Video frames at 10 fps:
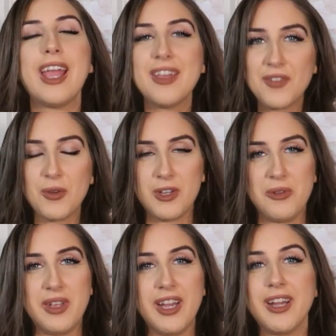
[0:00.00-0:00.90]
If you are
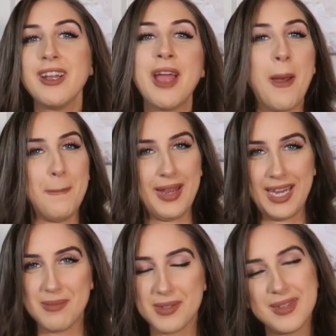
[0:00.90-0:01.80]
new here, my
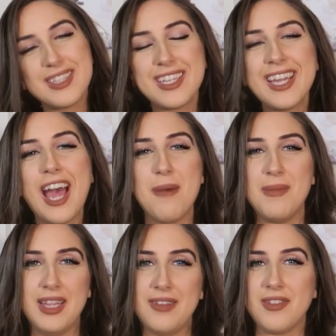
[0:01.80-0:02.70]
name is Missy, I'm
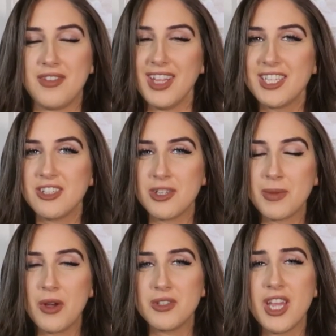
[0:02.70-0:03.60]
a life and relationship
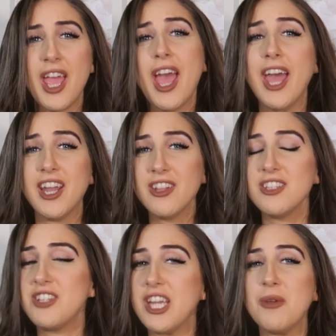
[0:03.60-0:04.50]
coach, and on
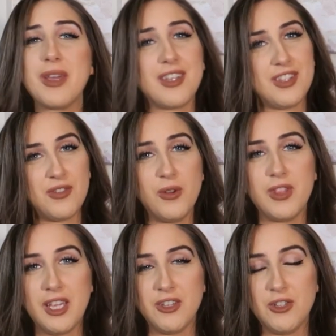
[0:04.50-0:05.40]
this channel we get to the root of
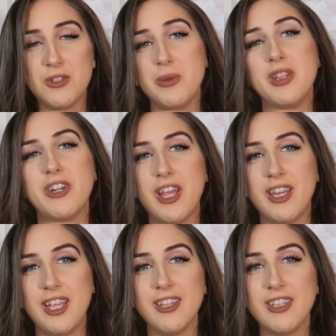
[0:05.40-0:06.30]
the issues and we learn how to
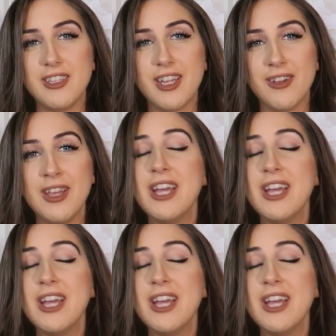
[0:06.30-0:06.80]
heal and deal.